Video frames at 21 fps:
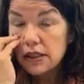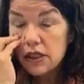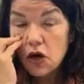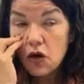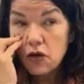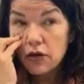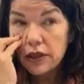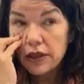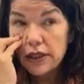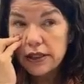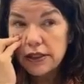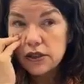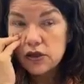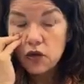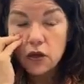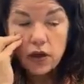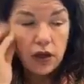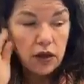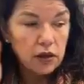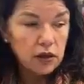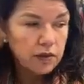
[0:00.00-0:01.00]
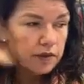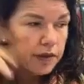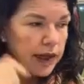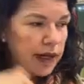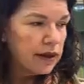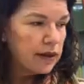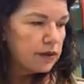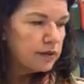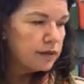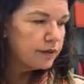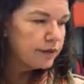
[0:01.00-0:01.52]
I totally squirreled,
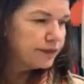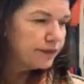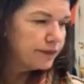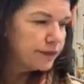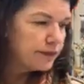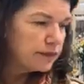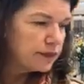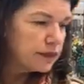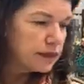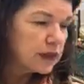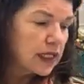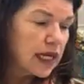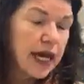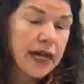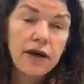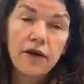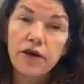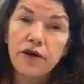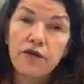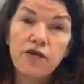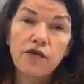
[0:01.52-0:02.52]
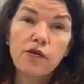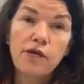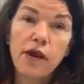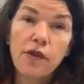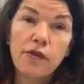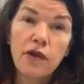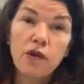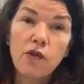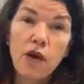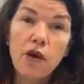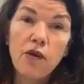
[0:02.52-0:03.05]
but I don't even
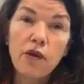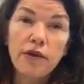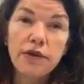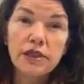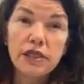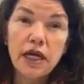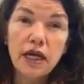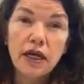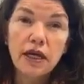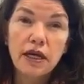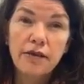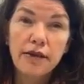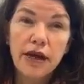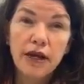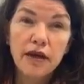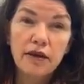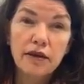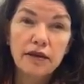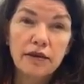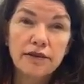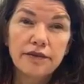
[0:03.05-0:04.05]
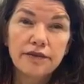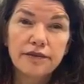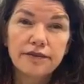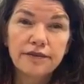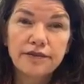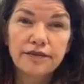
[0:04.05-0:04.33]
remember. What were we talking about?